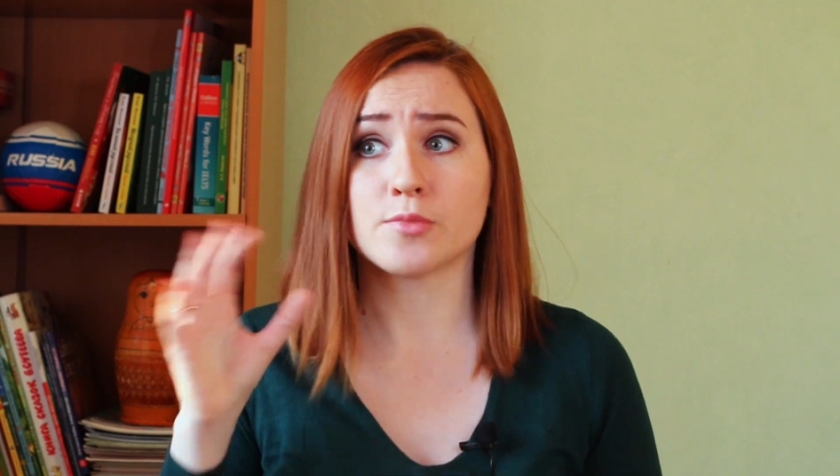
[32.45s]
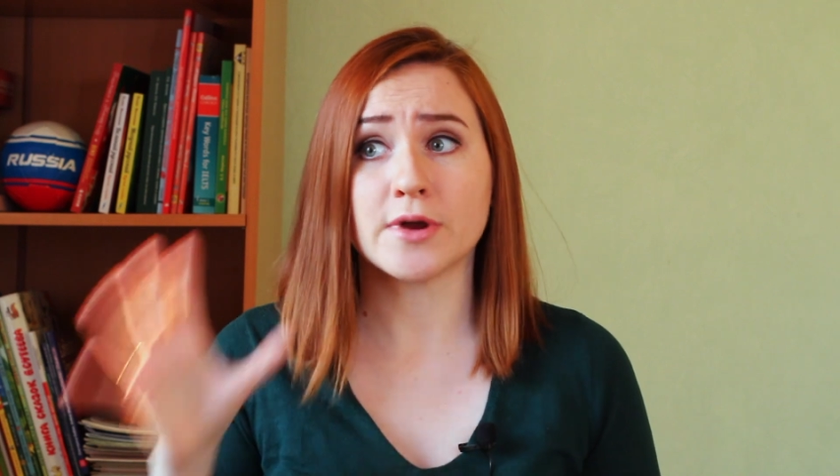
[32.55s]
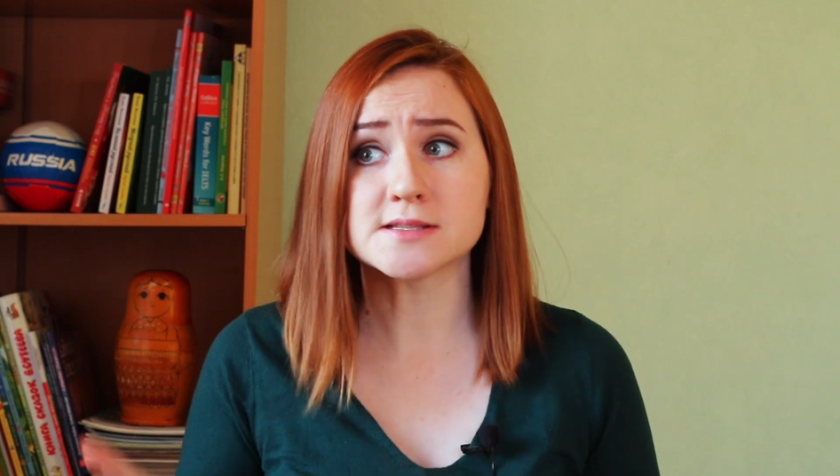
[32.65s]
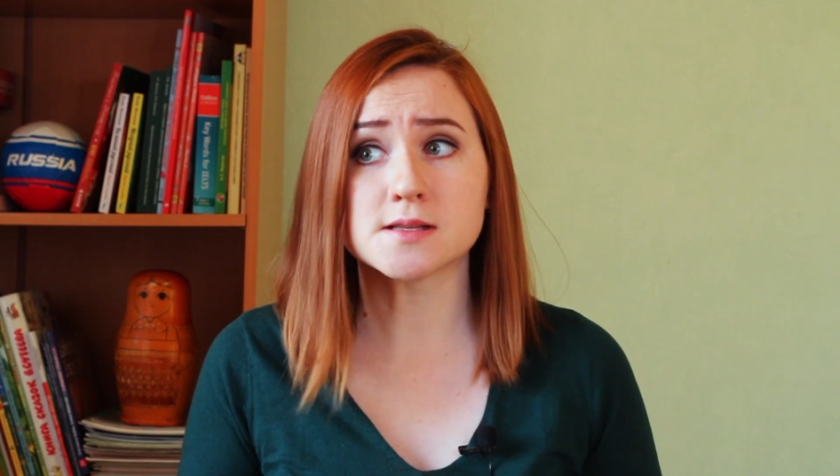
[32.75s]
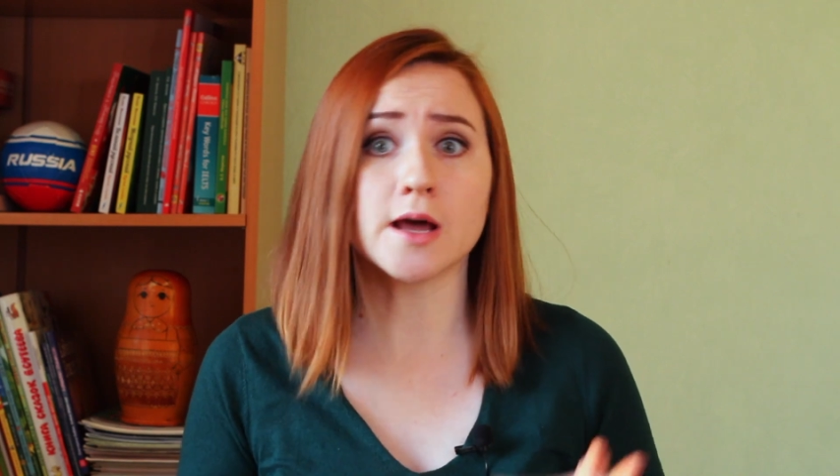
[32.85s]

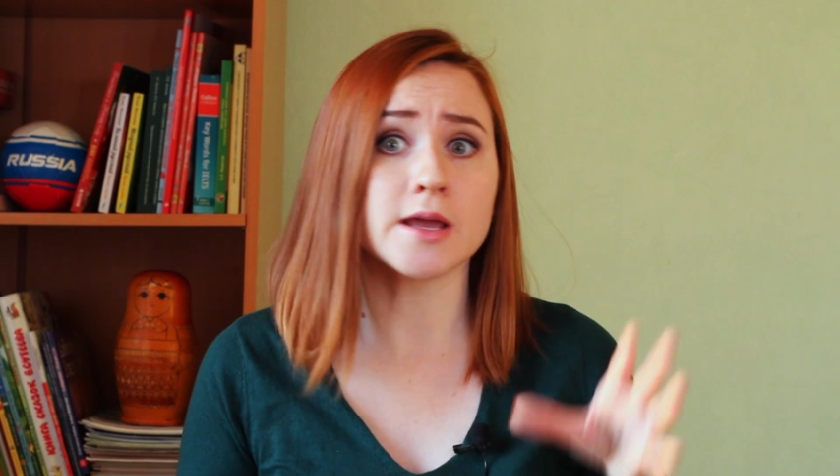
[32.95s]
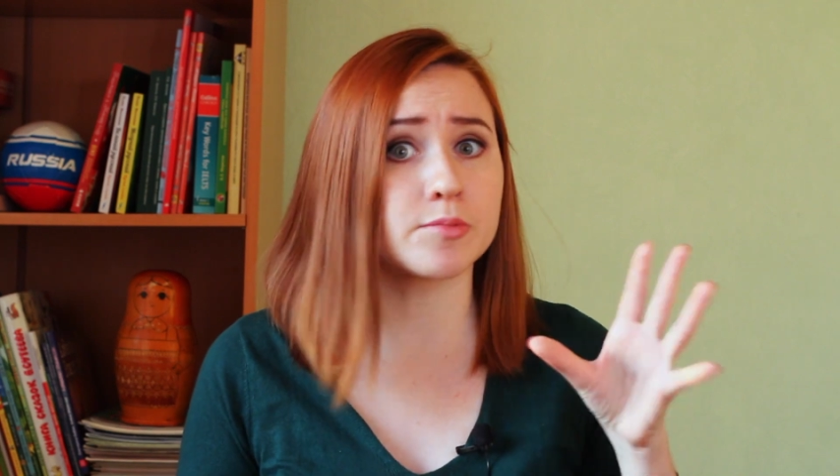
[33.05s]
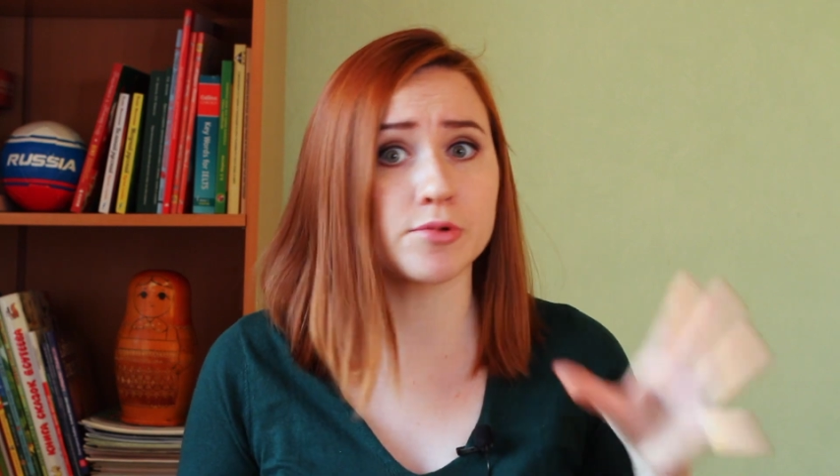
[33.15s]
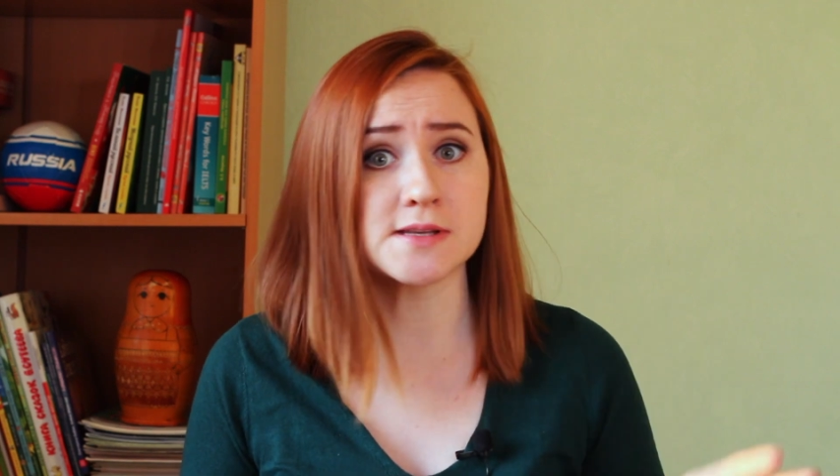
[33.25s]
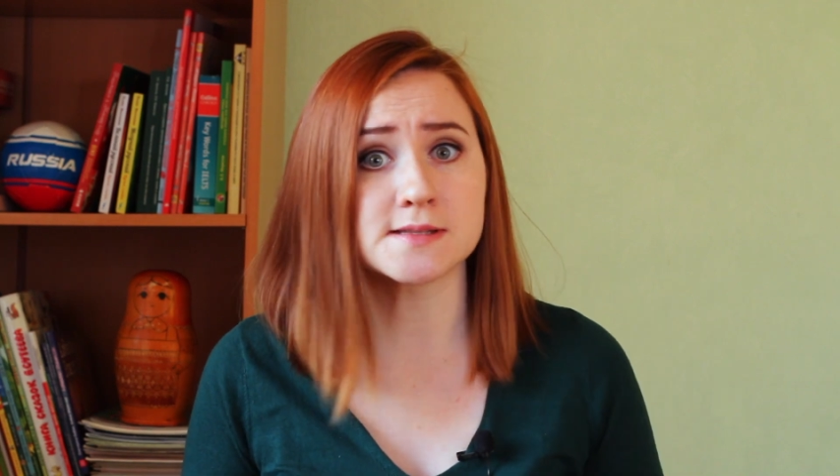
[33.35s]
press
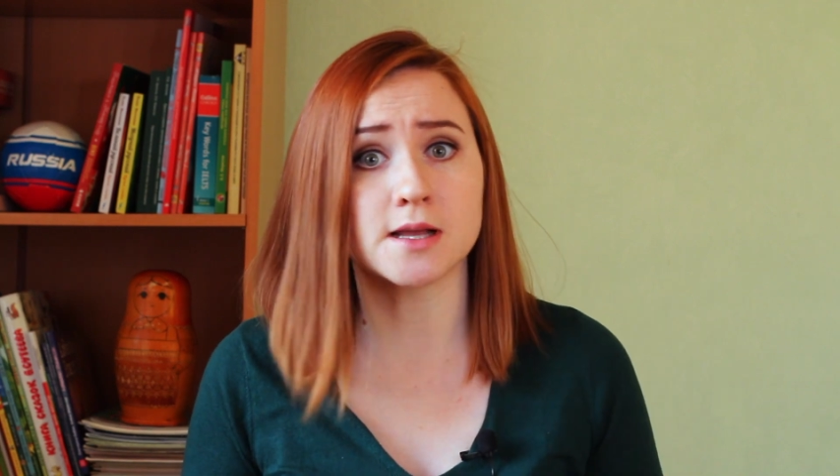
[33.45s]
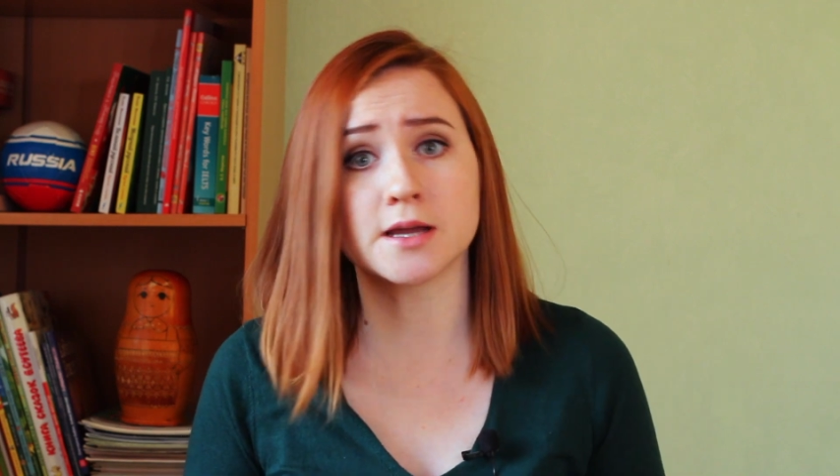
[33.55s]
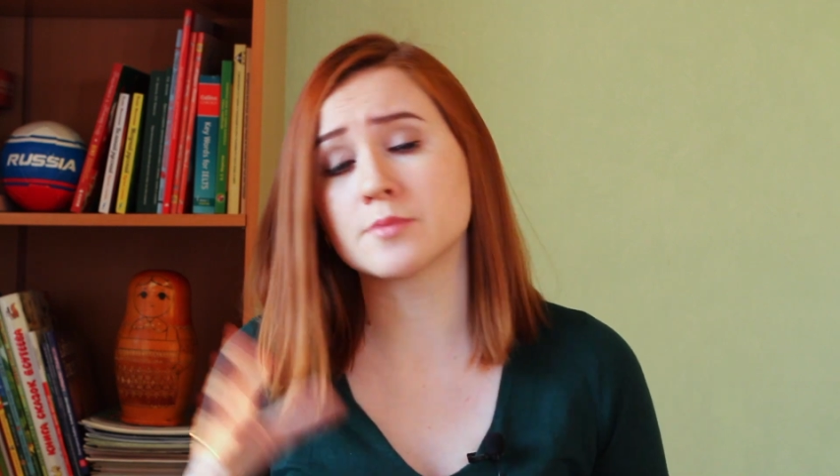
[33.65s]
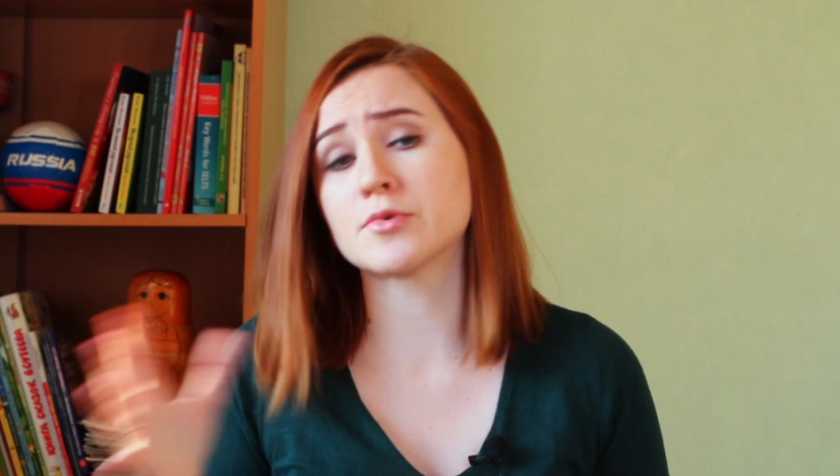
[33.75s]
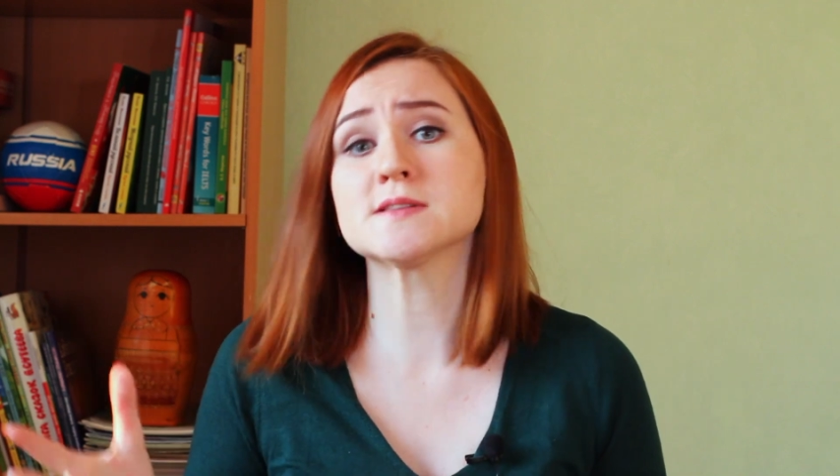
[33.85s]
like, press like,